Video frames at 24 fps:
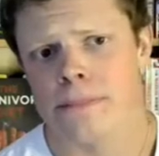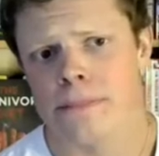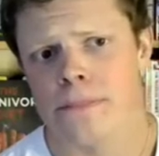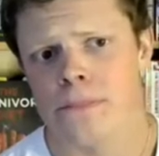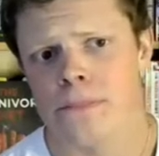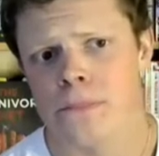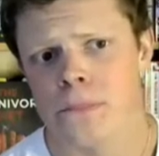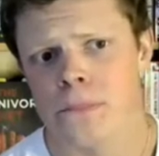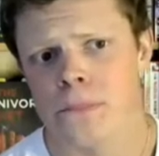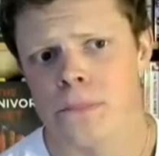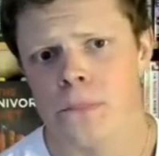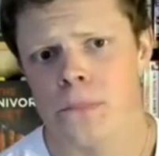
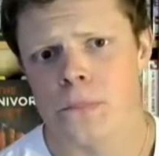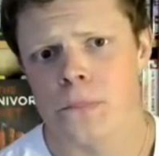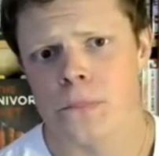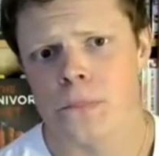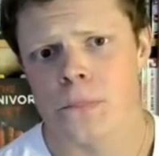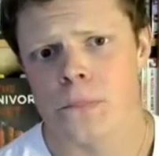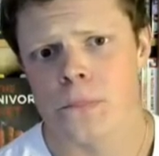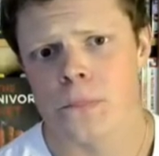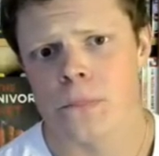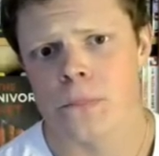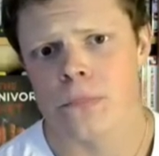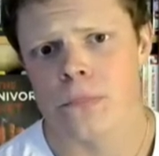
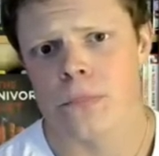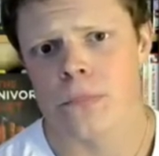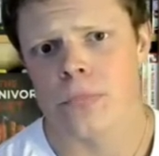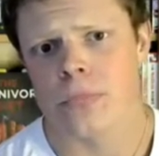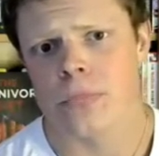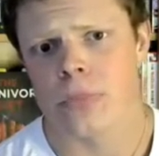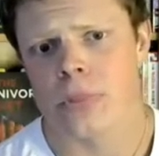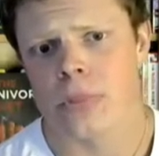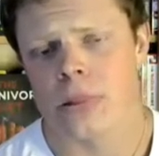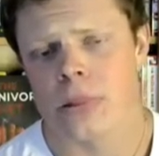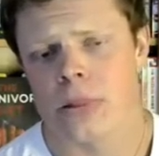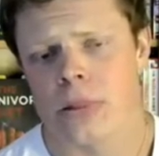
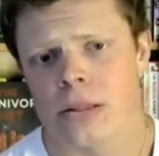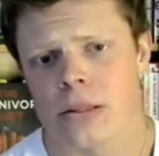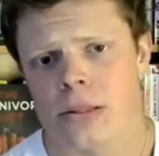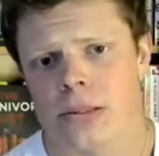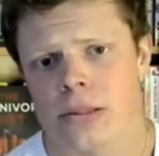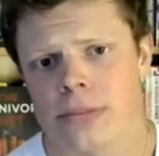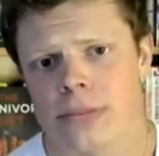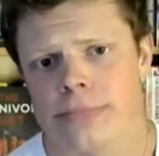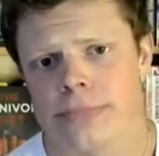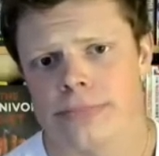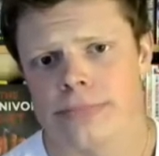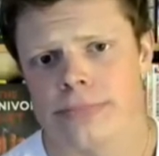
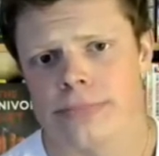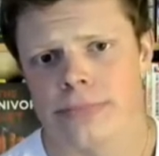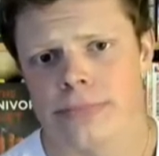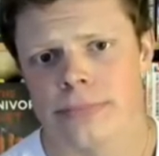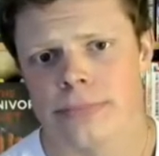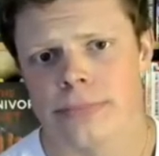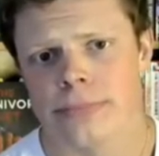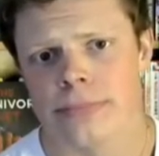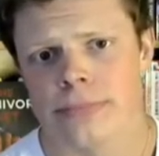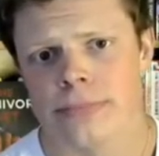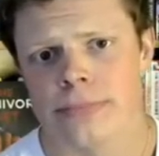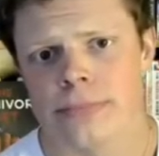
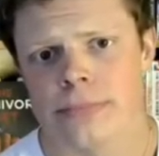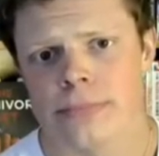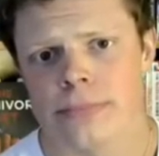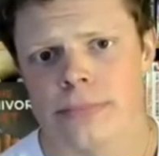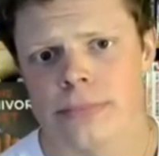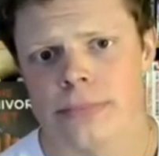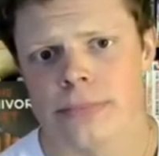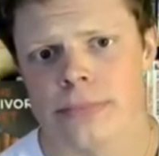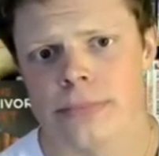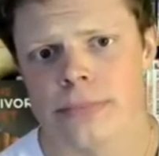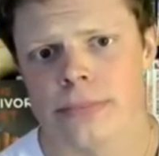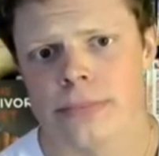
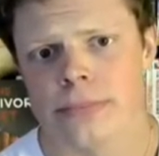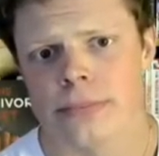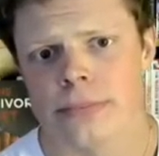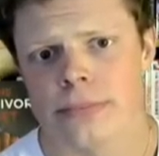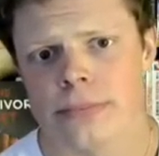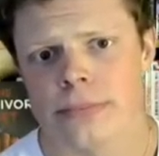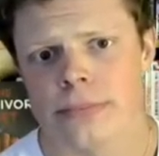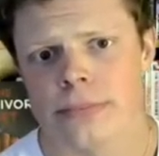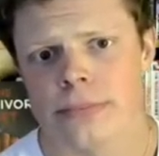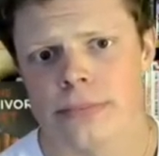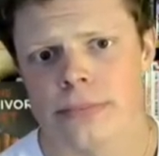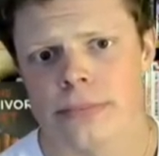
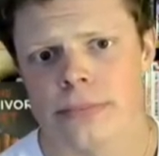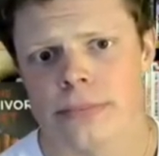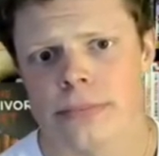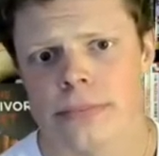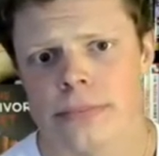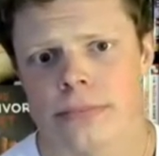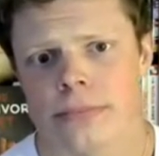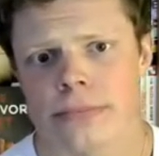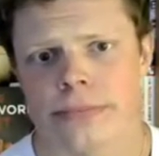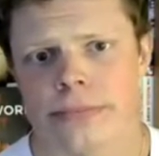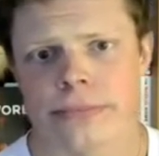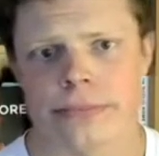
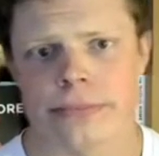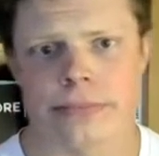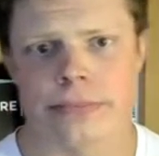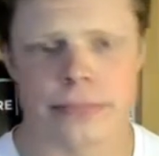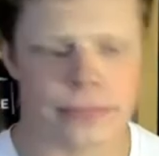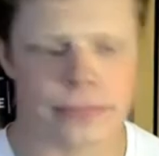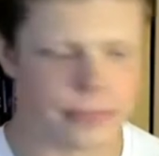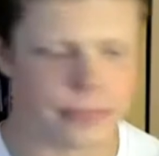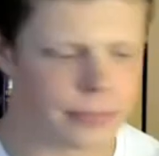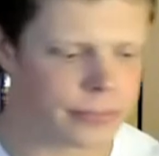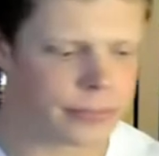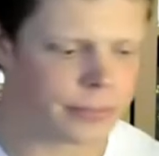
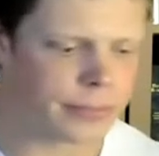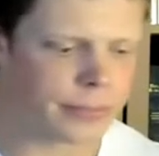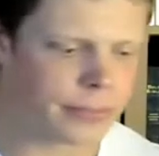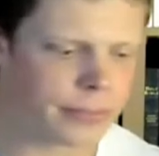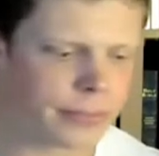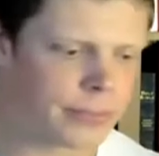(silent)